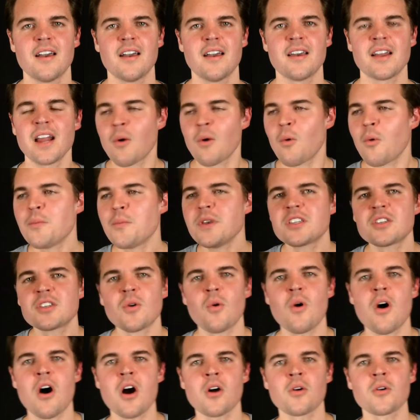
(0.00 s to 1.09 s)
And I won't be
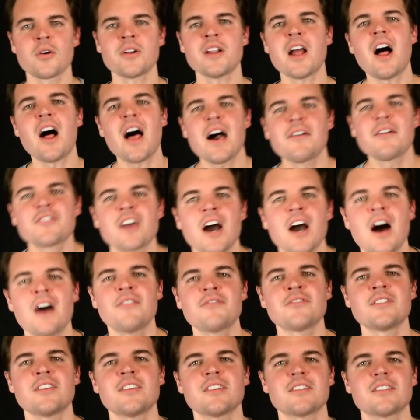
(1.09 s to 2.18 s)
so awkward and I'll have
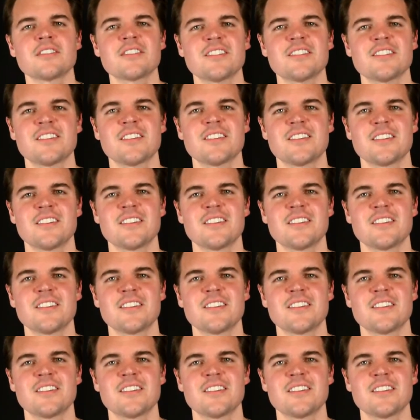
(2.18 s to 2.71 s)
confidence.